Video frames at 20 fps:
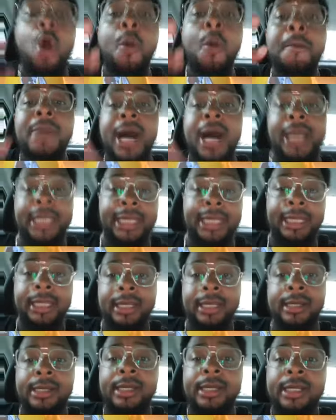money
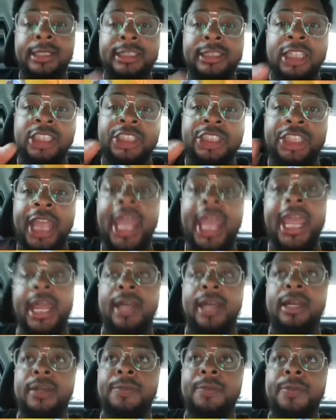to share
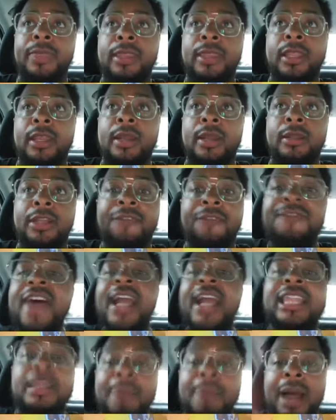the
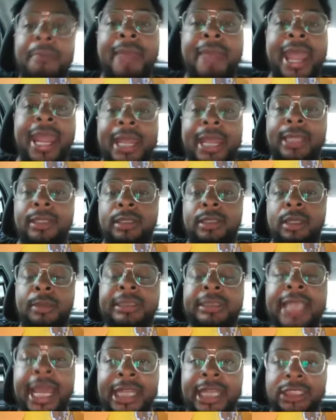fact that my man, you know what I'm
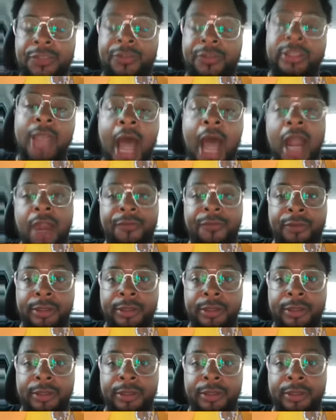saying, is a photographer.